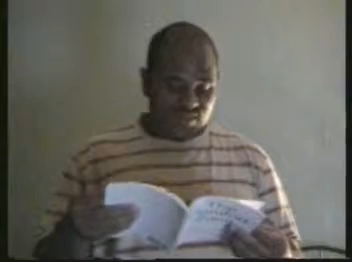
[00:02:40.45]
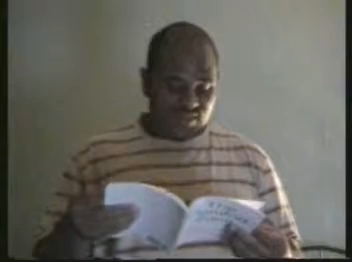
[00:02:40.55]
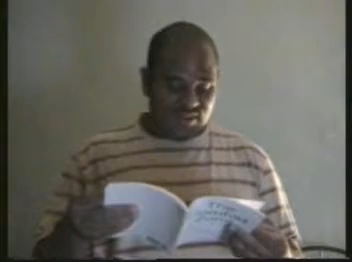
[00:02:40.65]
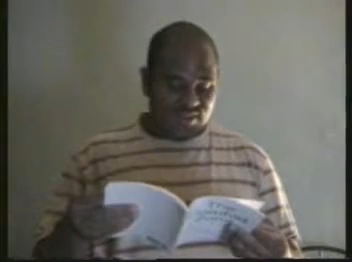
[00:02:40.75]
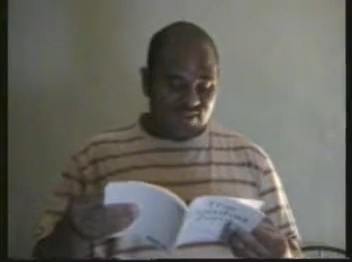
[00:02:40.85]

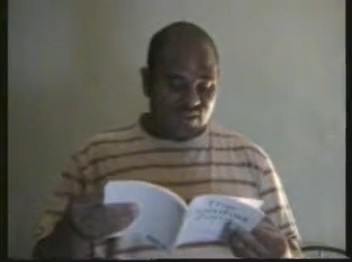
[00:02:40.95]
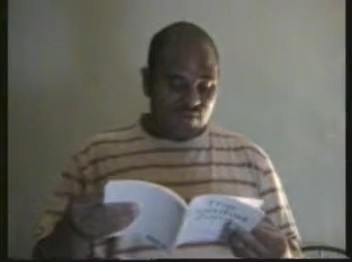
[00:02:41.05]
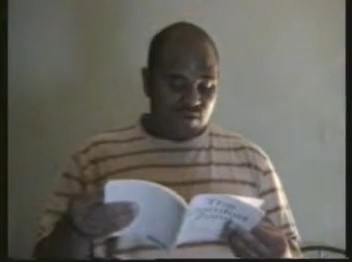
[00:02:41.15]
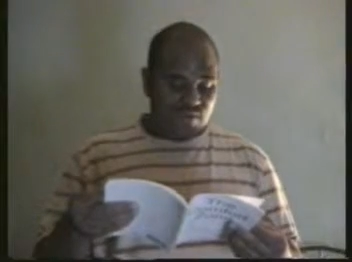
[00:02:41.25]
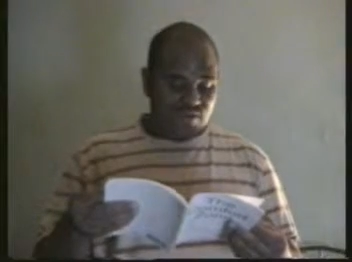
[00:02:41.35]
and I dare
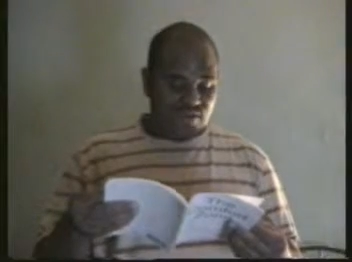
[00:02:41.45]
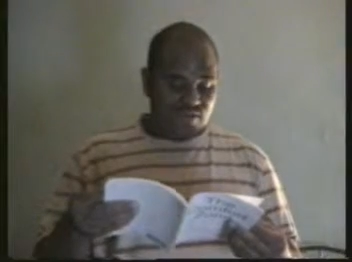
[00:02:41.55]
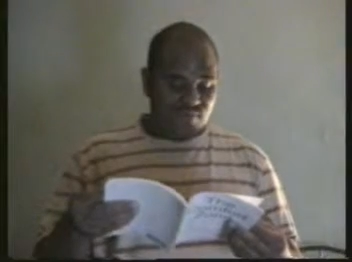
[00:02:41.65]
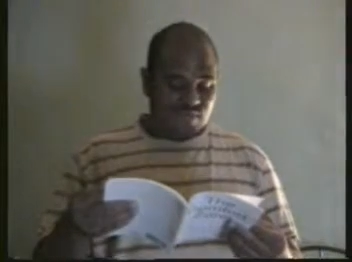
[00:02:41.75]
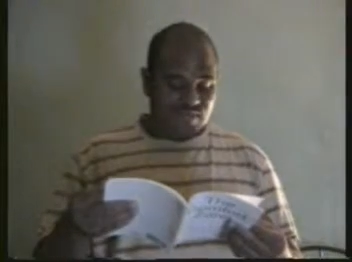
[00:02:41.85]
not publicly
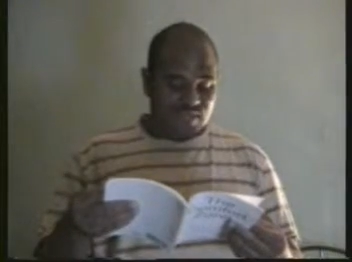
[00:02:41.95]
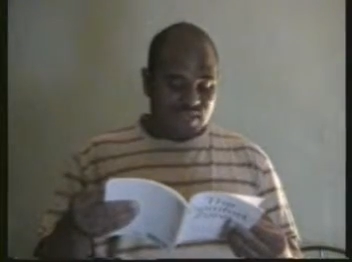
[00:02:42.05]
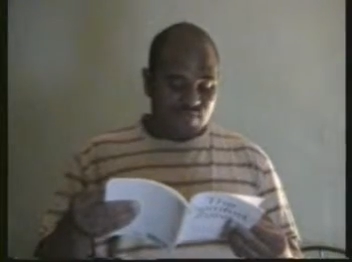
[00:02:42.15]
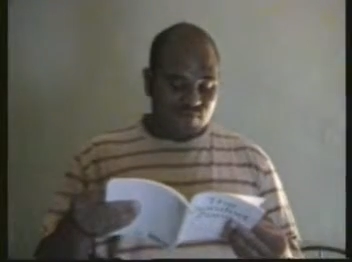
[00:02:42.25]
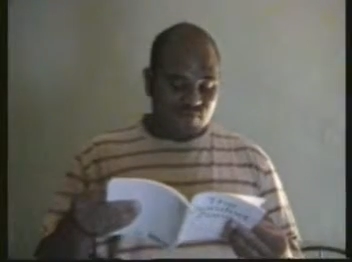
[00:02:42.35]
admit that I
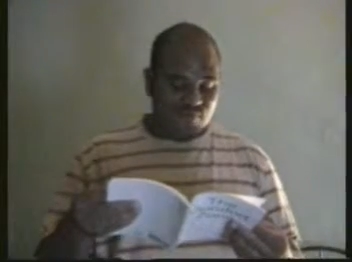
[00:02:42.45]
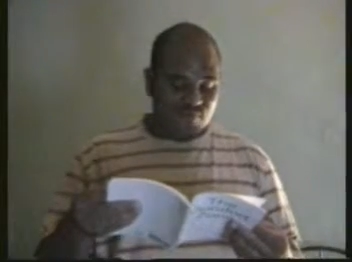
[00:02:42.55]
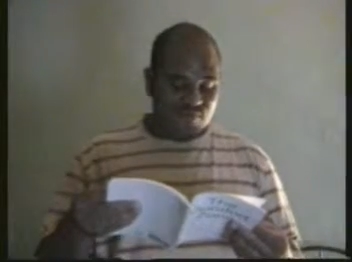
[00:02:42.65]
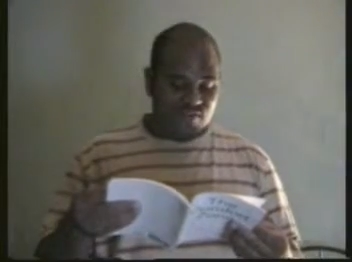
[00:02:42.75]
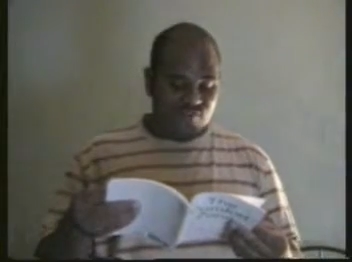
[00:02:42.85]
am a very
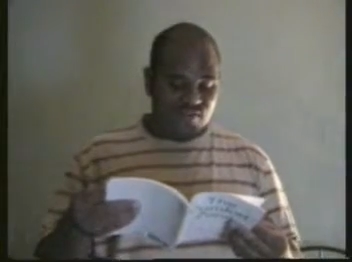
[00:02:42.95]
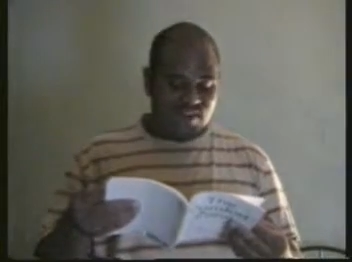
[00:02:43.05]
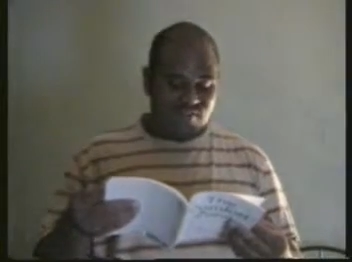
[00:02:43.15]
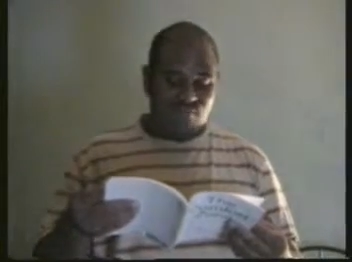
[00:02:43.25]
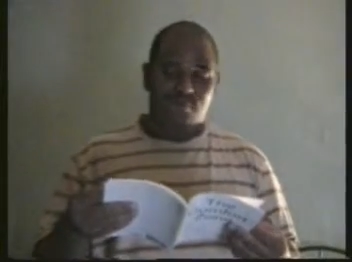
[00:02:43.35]
big
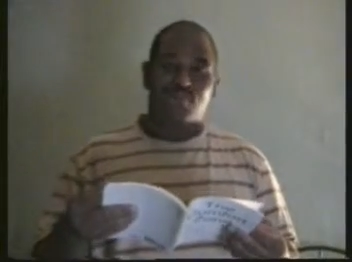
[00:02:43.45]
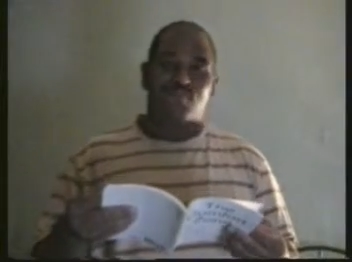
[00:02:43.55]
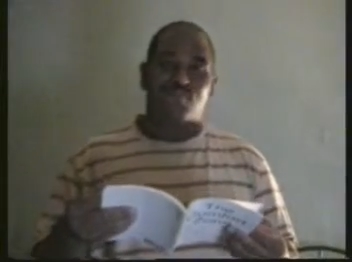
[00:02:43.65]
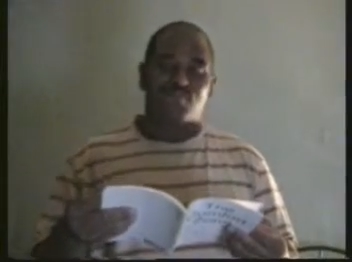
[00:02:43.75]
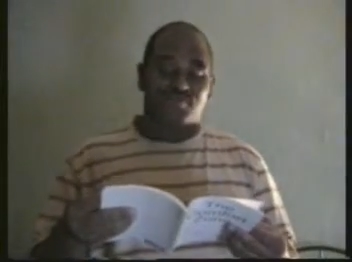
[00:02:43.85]
fan of the big
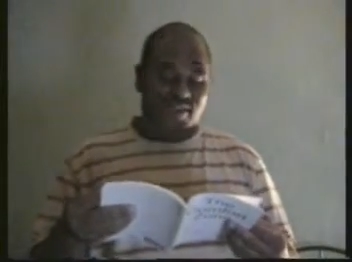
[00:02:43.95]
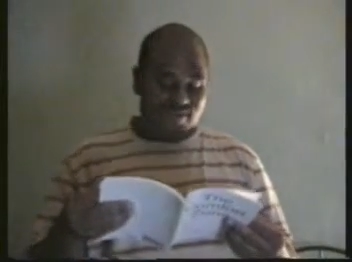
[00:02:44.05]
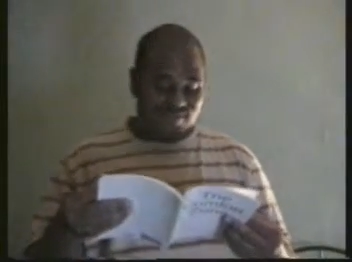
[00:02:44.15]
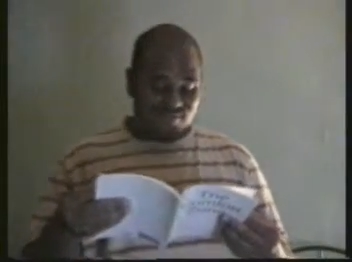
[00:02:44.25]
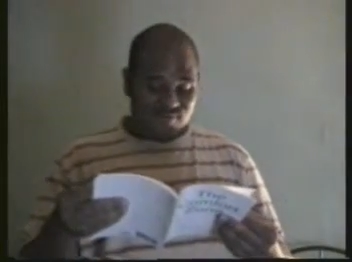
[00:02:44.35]
purple
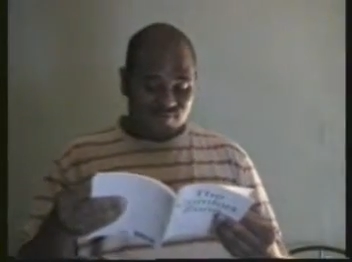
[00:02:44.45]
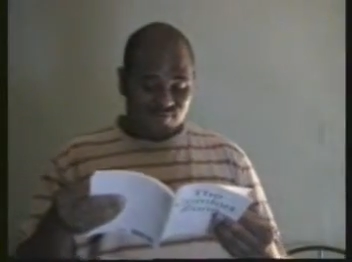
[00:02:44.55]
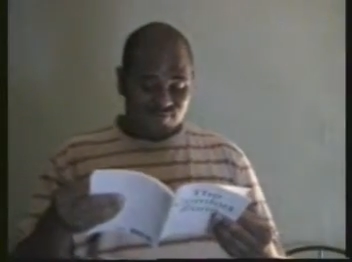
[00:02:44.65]
dinosaur."